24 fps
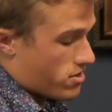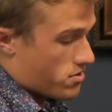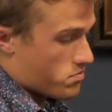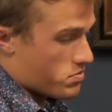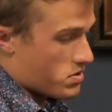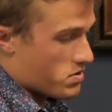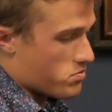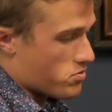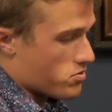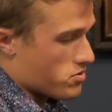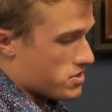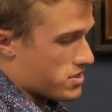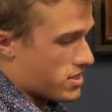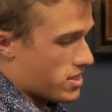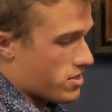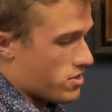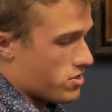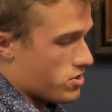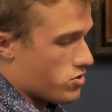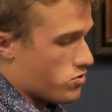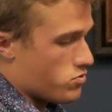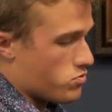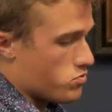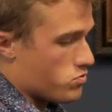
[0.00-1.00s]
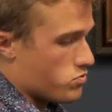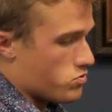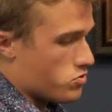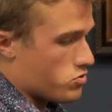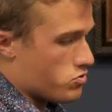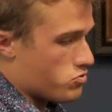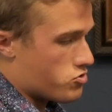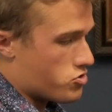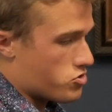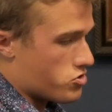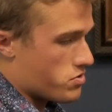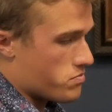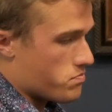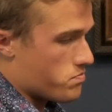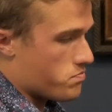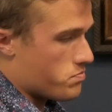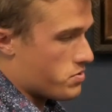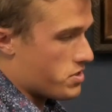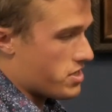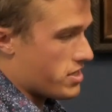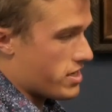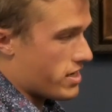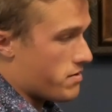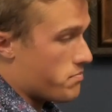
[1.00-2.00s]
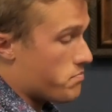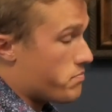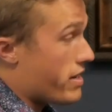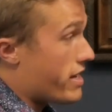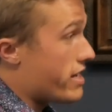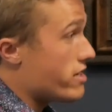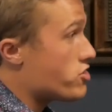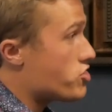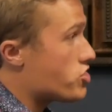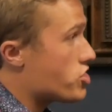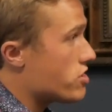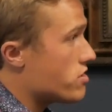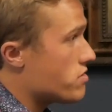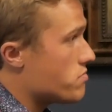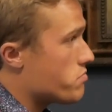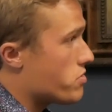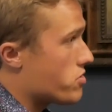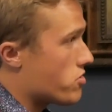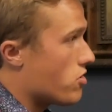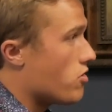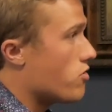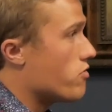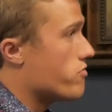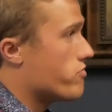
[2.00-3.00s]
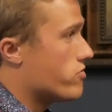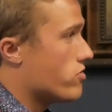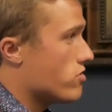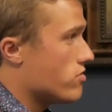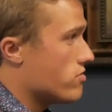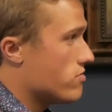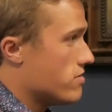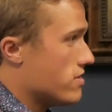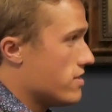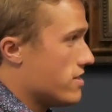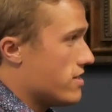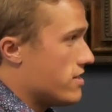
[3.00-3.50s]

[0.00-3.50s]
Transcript: young people, is that you should be impatient but hopeful.